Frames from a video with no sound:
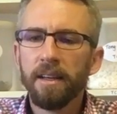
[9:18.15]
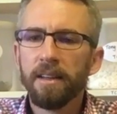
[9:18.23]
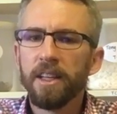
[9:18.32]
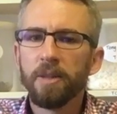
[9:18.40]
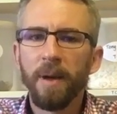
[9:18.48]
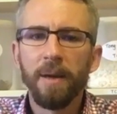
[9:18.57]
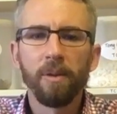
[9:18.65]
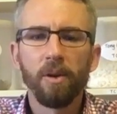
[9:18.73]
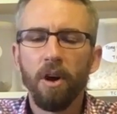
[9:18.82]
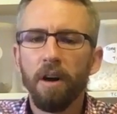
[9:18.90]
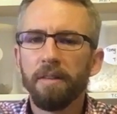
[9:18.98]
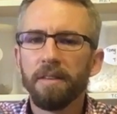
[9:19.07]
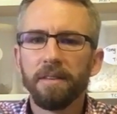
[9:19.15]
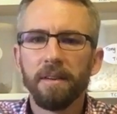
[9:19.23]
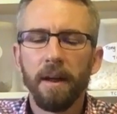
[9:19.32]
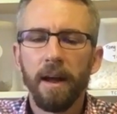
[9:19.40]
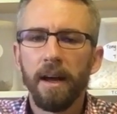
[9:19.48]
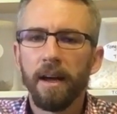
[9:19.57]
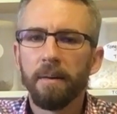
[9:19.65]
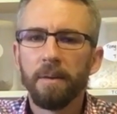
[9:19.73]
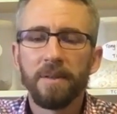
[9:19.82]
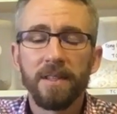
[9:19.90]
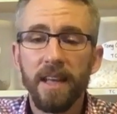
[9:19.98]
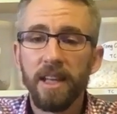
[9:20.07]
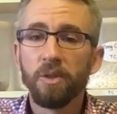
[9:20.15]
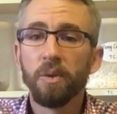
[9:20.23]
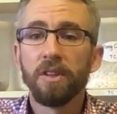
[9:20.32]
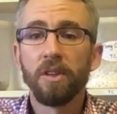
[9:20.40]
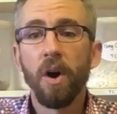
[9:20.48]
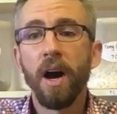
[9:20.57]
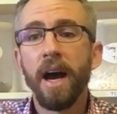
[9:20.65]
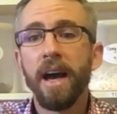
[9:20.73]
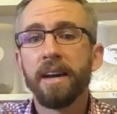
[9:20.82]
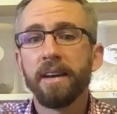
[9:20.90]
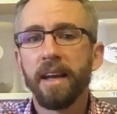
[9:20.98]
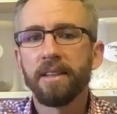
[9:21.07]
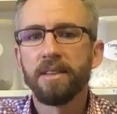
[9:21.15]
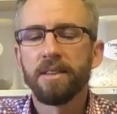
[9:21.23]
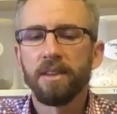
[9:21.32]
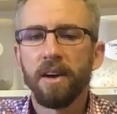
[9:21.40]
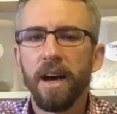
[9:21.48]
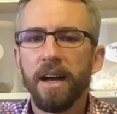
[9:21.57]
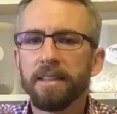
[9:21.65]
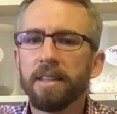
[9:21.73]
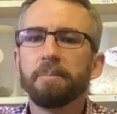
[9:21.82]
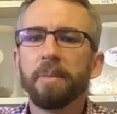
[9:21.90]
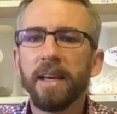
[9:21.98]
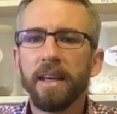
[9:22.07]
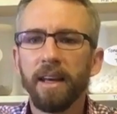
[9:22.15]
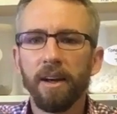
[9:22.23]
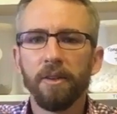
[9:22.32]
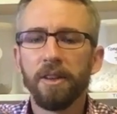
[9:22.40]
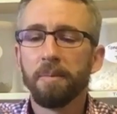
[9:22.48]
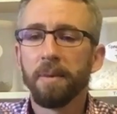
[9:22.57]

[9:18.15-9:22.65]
These people are often obsessed with diet and exercise and being healthy,